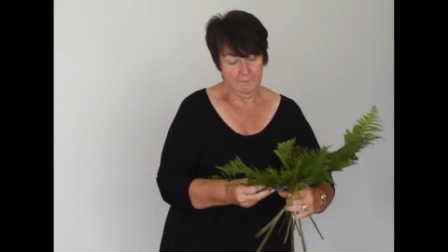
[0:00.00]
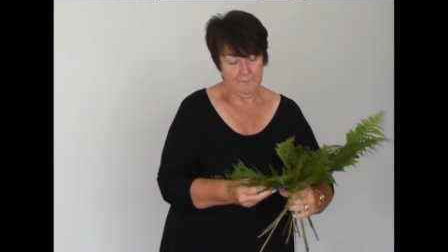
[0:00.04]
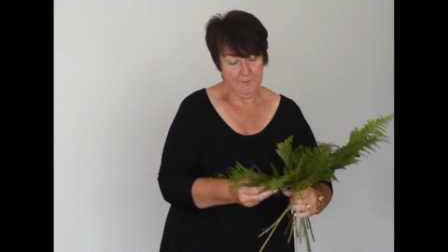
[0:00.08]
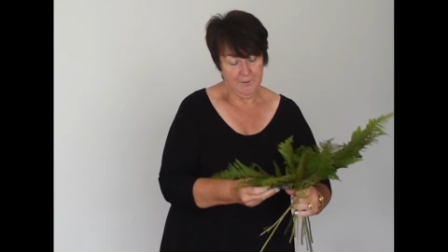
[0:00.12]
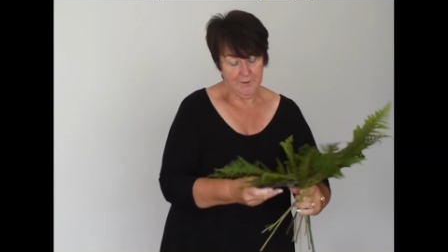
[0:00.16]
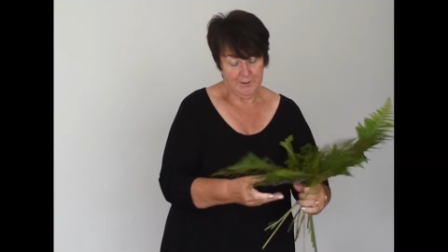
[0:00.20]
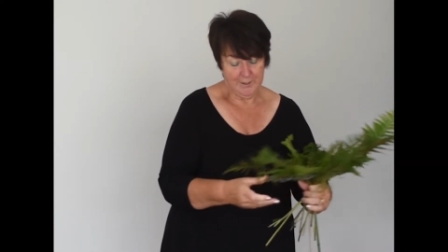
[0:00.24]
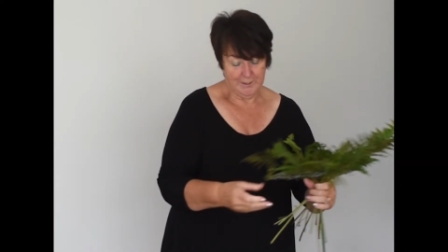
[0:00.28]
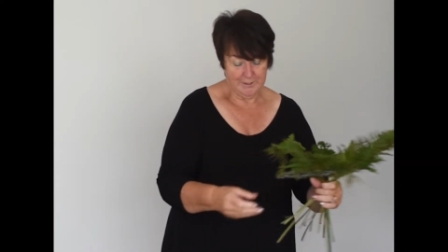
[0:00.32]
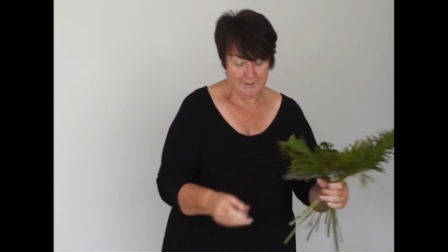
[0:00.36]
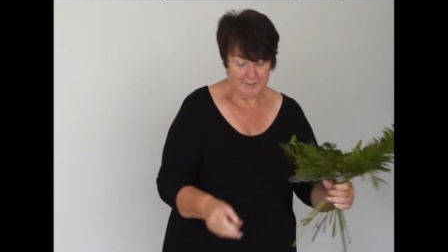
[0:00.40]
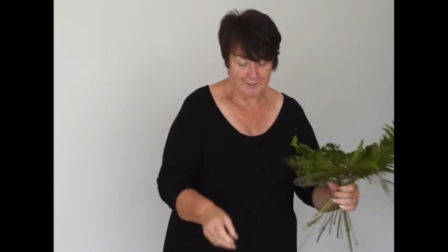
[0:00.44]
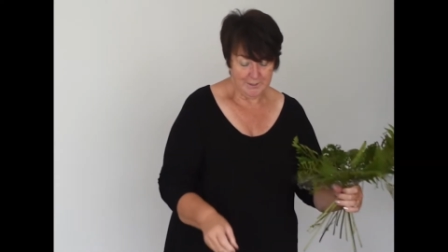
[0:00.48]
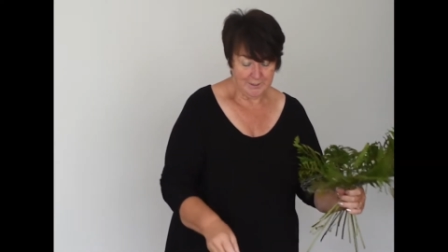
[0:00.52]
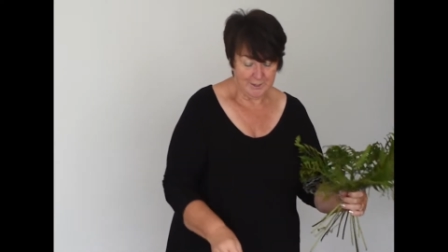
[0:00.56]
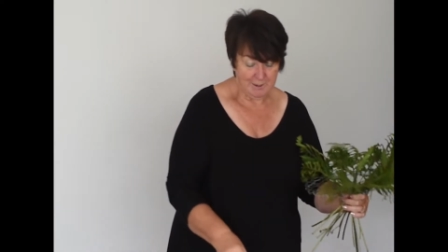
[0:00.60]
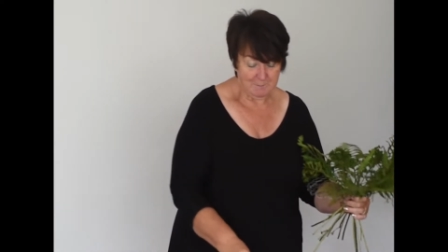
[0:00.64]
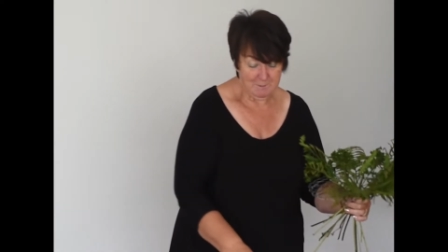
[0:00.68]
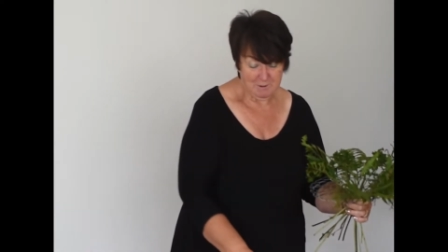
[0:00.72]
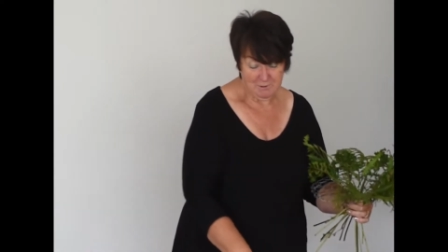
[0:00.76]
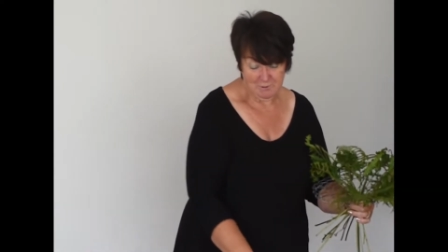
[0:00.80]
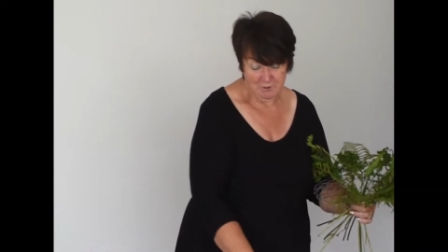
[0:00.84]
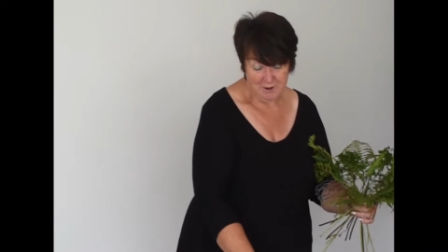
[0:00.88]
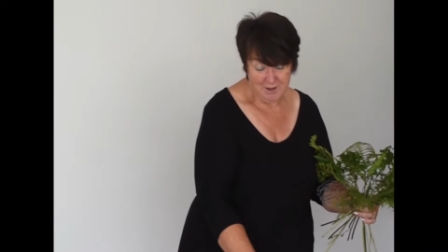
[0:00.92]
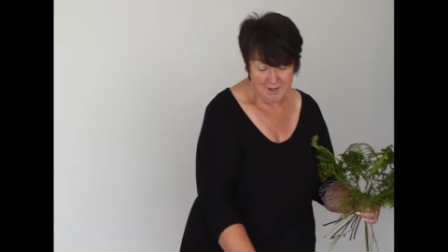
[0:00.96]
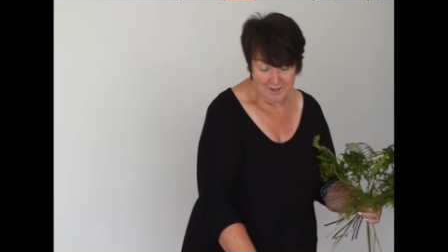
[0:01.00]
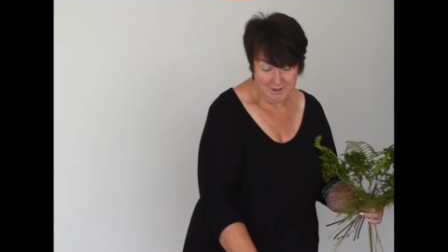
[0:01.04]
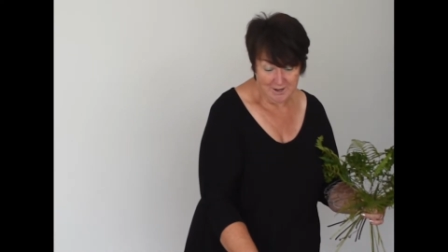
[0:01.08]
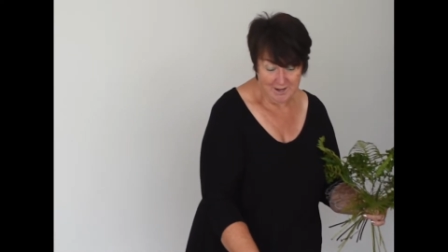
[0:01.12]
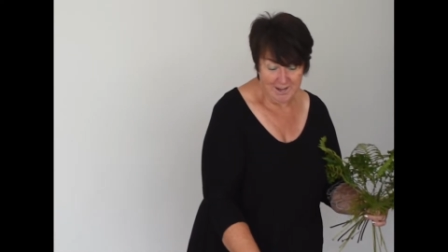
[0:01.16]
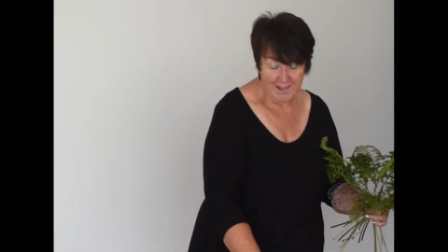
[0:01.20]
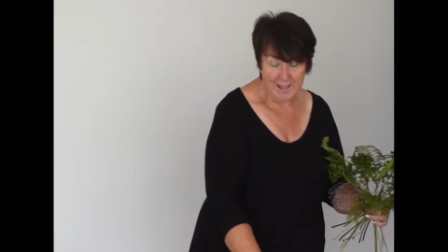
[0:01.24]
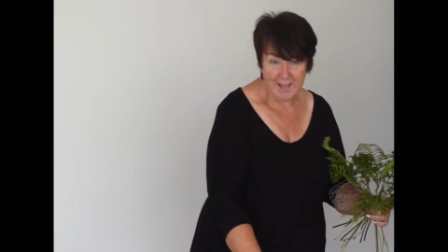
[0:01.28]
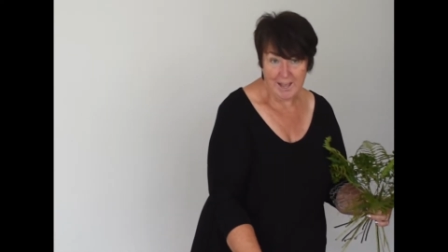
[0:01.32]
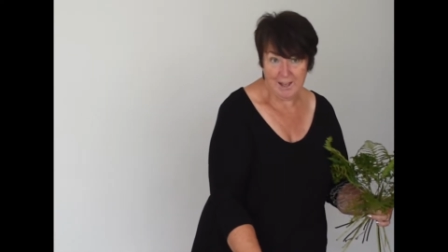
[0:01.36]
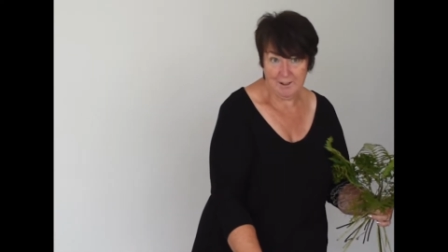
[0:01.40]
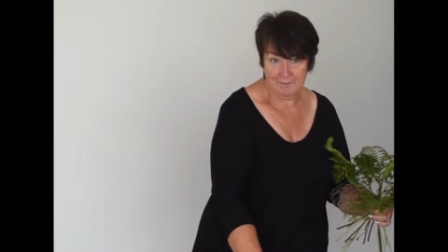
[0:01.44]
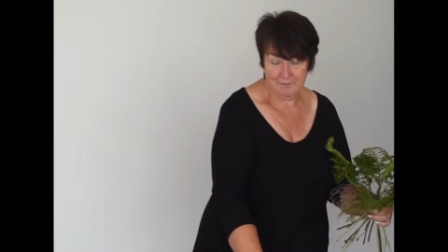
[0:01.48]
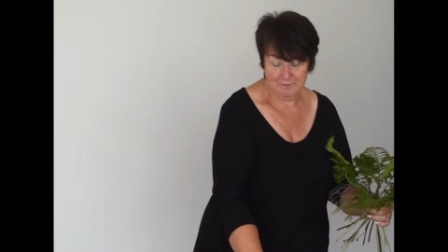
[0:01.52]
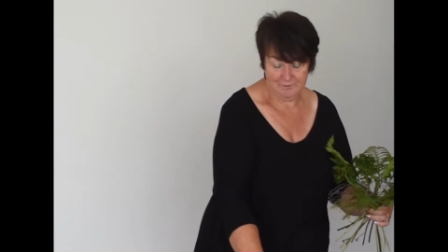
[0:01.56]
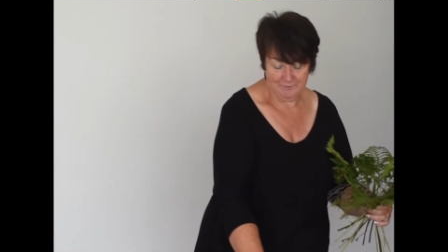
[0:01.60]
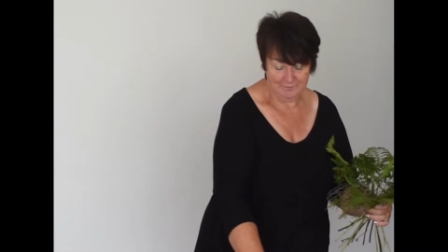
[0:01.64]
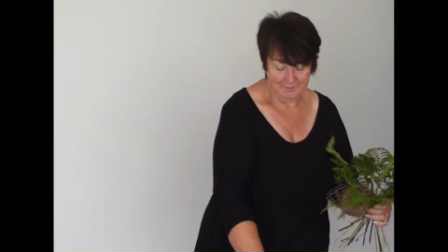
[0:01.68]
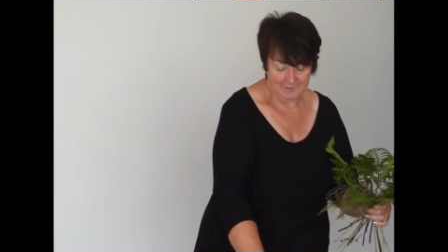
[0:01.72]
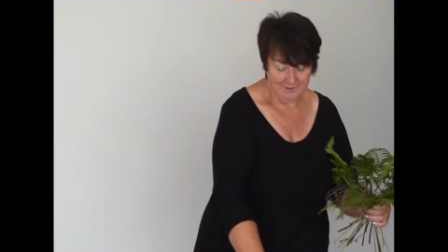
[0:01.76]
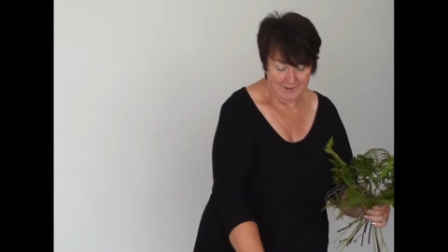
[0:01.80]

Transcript: that I'm afraid I have